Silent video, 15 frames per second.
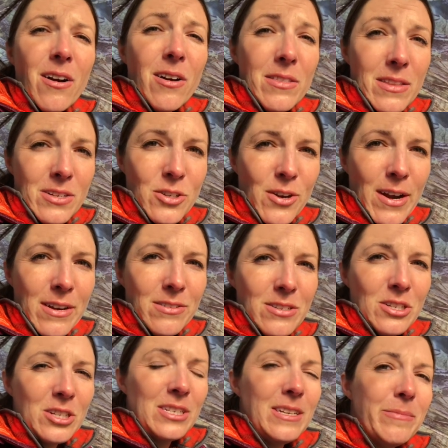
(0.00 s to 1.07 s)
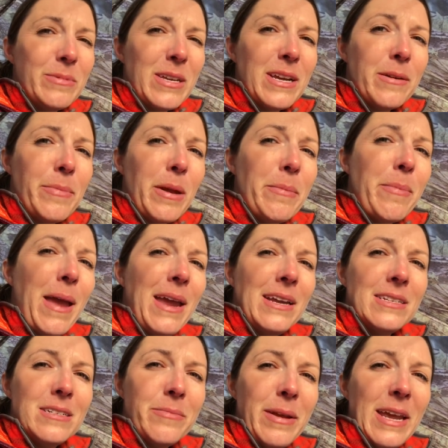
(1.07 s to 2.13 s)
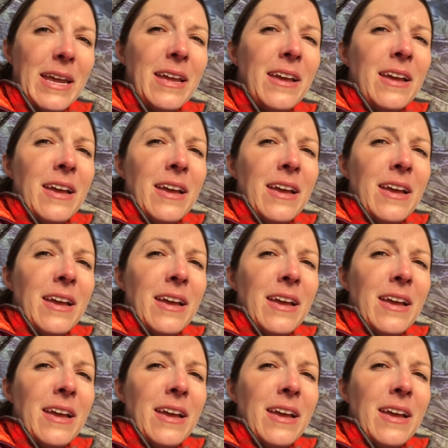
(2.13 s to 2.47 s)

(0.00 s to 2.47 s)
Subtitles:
on the trail. It just seems like a big pain to me.